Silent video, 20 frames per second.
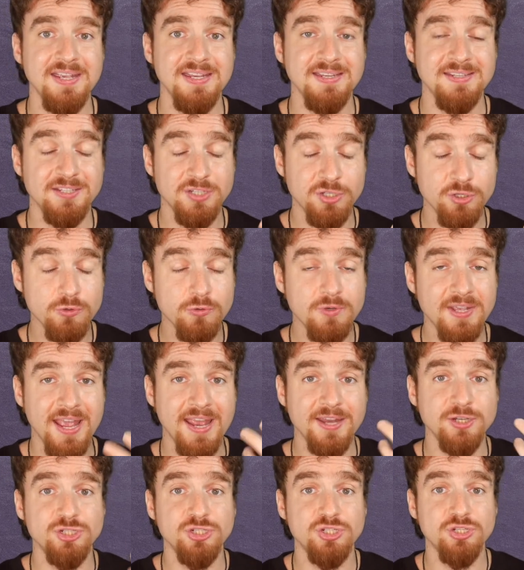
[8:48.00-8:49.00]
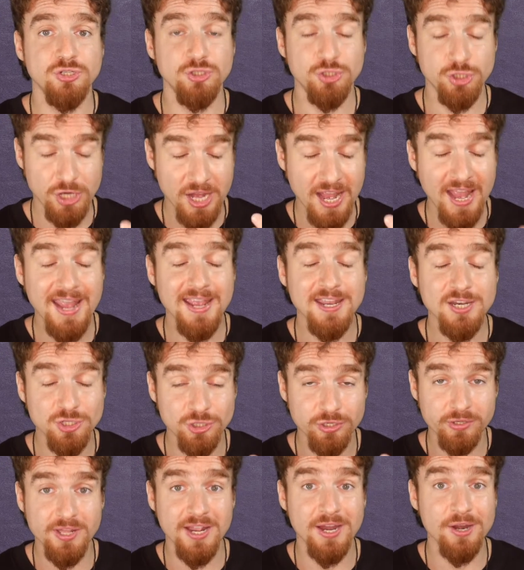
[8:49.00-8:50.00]
Means you can
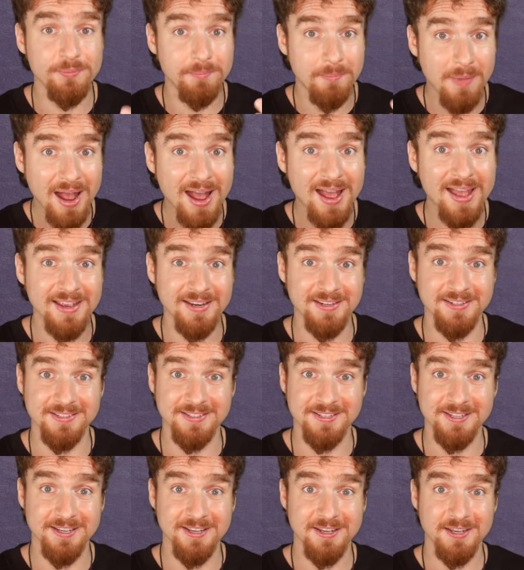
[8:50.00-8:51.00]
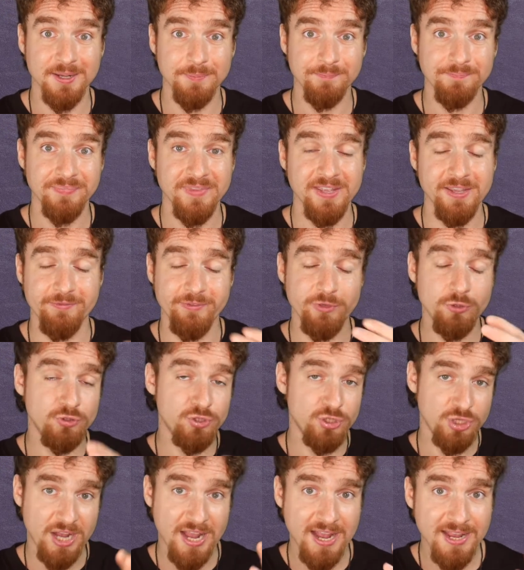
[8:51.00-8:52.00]
change their mind. If you
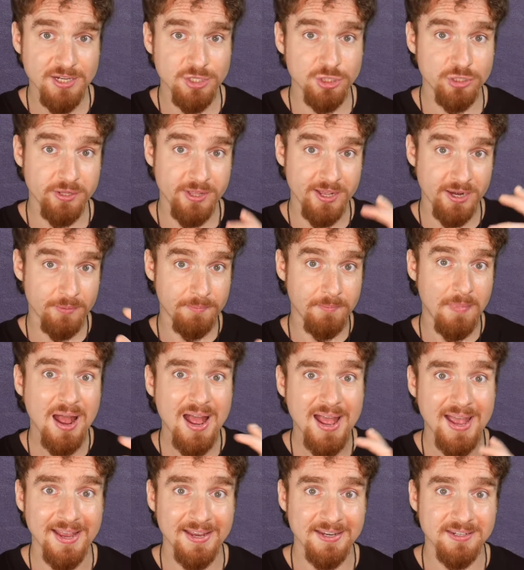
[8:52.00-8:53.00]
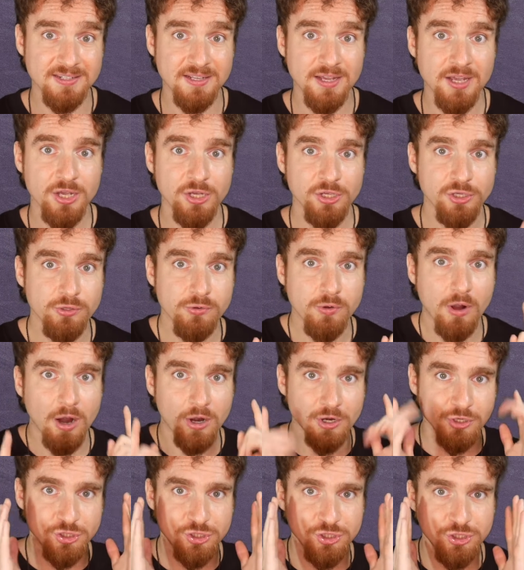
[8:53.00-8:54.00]
change their mind, you
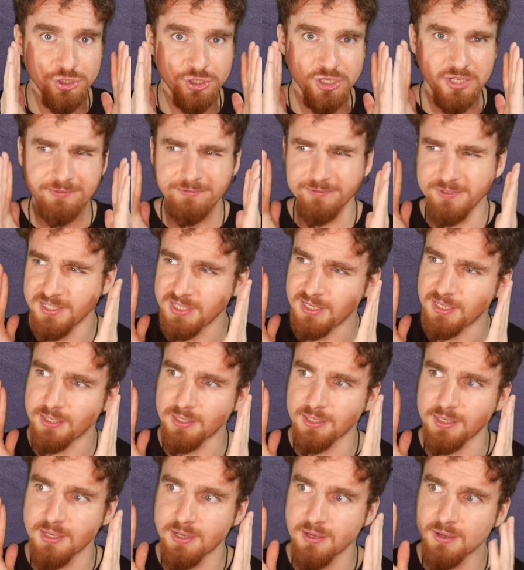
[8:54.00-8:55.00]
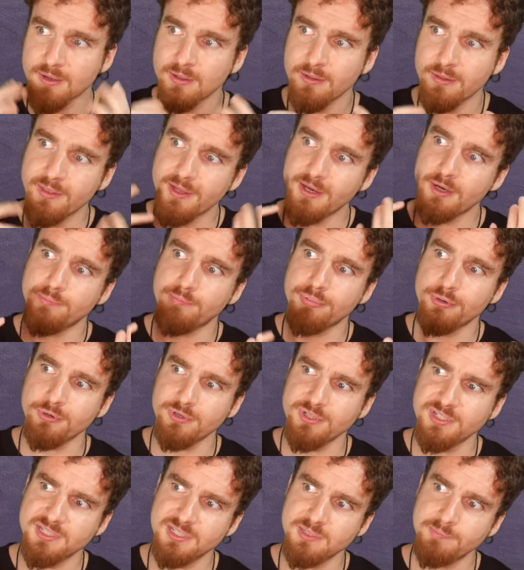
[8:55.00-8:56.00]
are shifting their
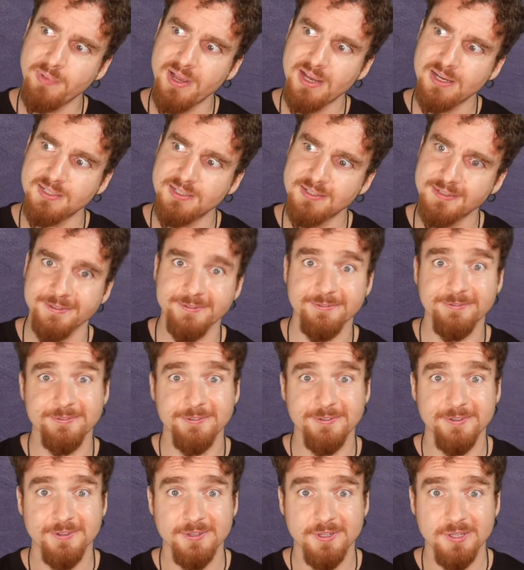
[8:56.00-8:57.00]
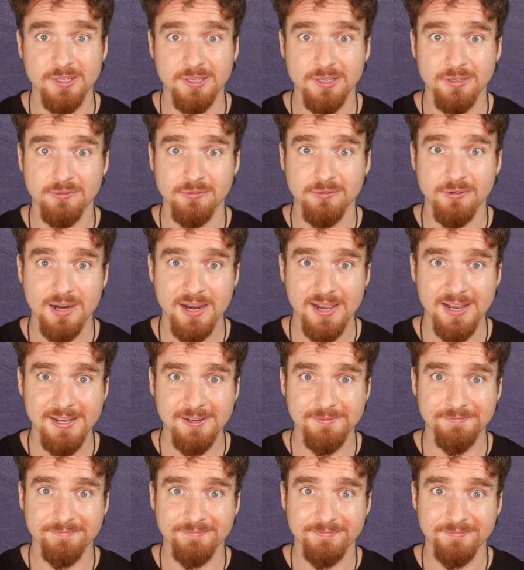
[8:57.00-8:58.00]
perspective,
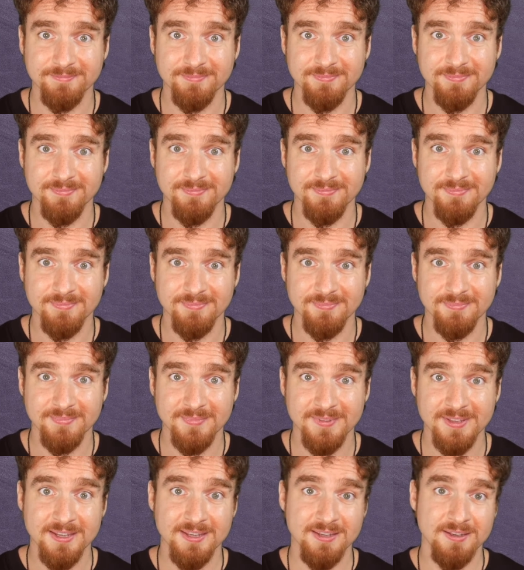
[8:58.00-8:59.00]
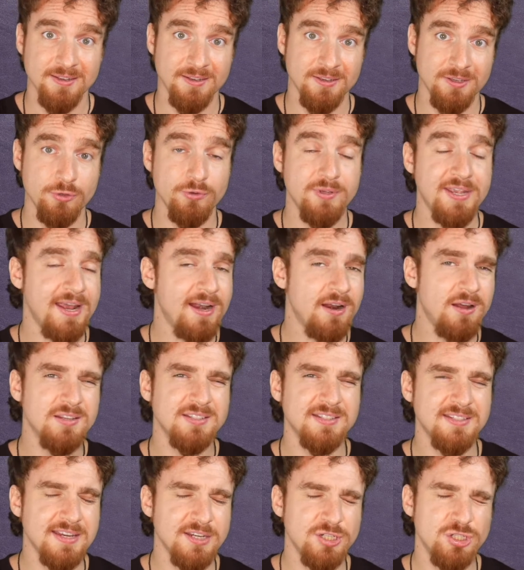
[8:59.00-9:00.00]
right? You
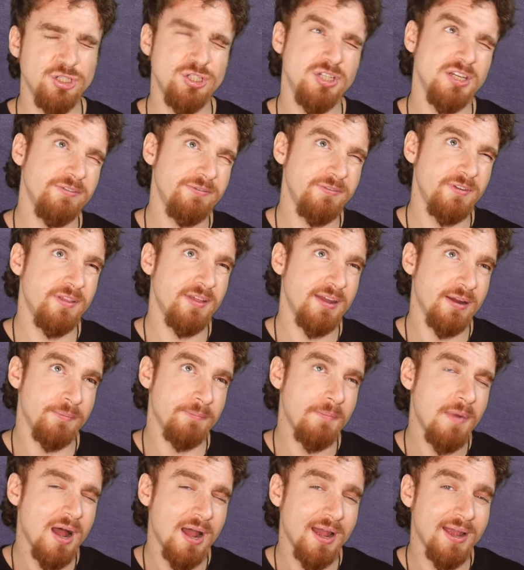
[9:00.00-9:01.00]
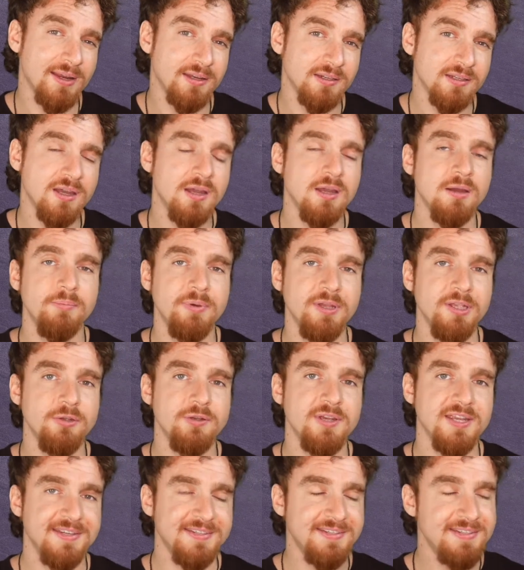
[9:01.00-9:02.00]
cannot say shift their mind, but
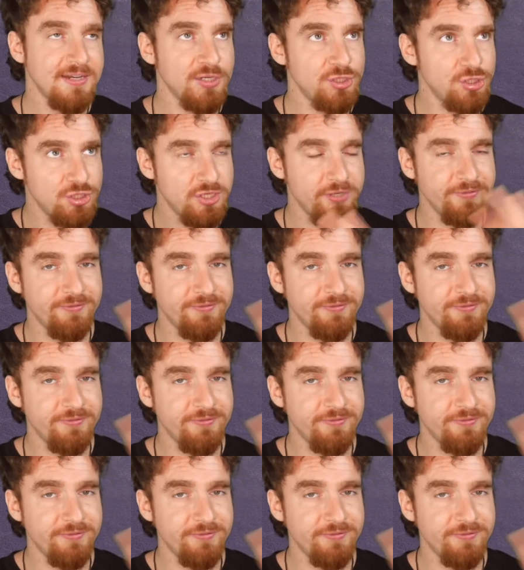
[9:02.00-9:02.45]
you can say